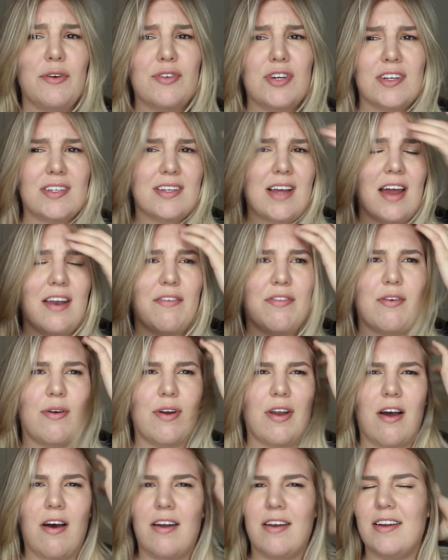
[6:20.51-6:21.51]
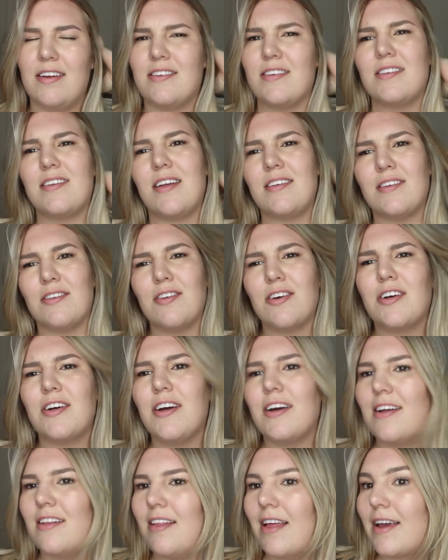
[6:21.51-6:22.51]
you just kind of throw it on, it just doesn't look
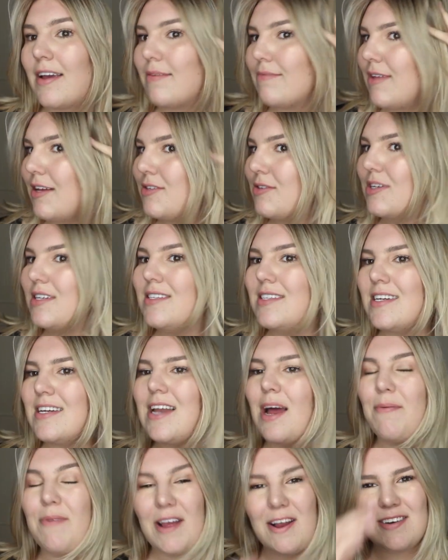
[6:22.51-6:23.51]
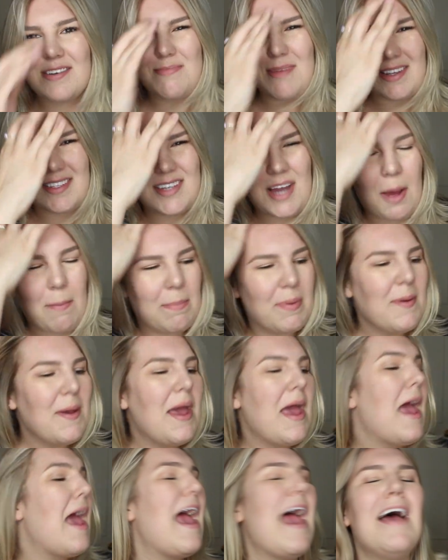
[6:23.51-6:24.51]
good. Like, as you can see now, my hair's messed up
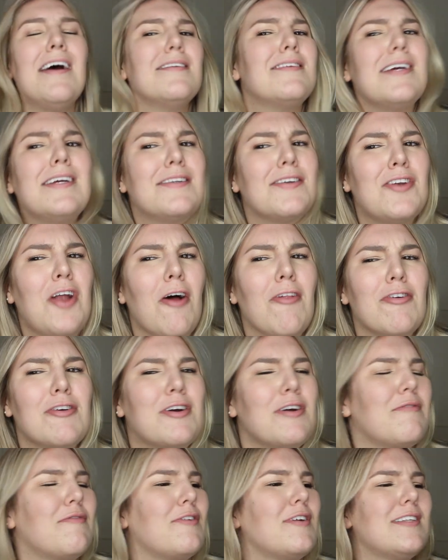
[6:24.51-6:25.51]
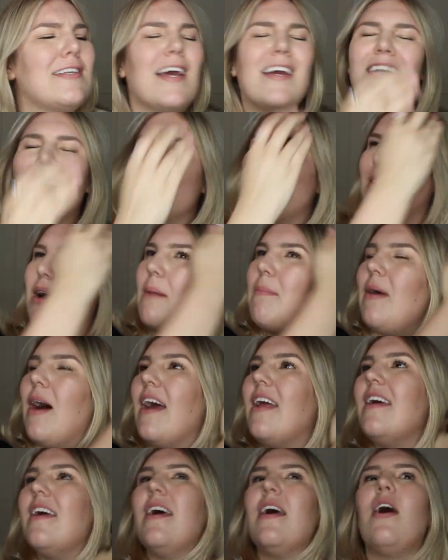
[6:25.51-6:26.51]
and it did not look good for a second,
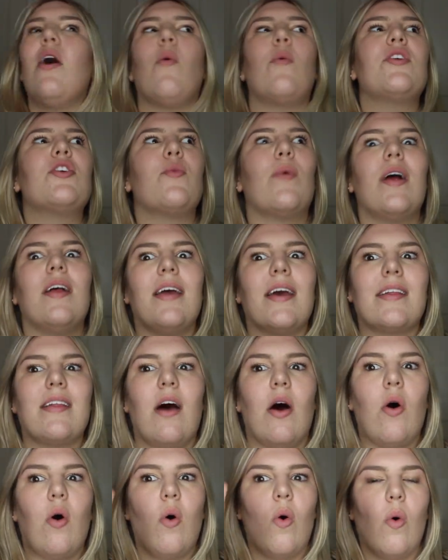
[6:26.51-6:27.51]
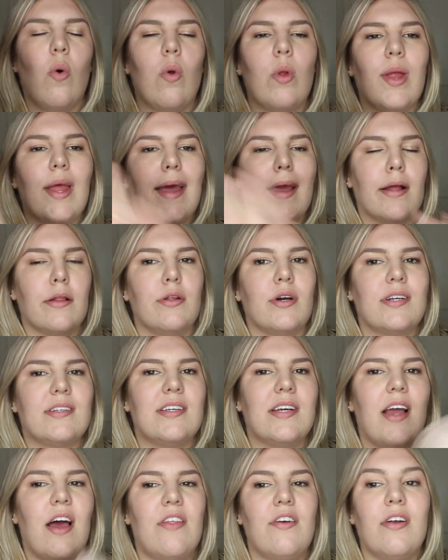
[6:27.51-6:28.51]
but when you wear like that whole like look
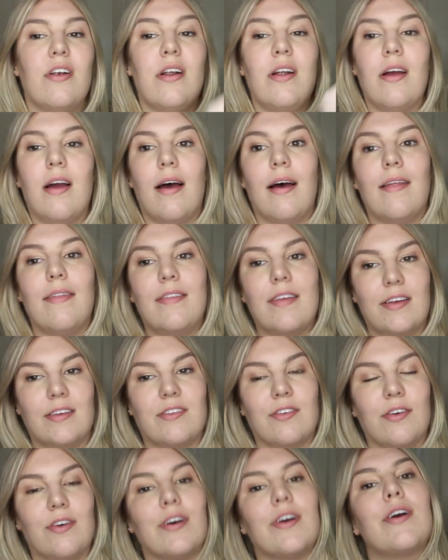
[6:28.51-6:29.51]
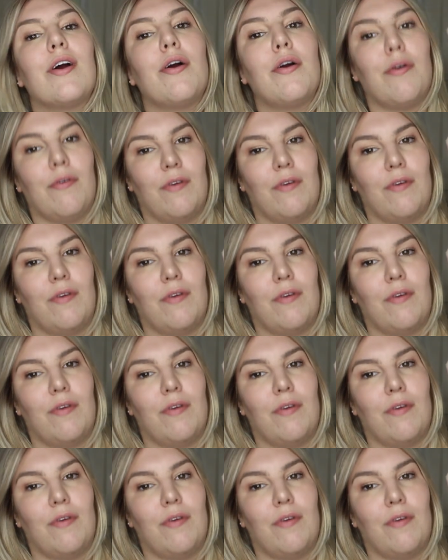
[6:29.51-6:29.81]
together, these look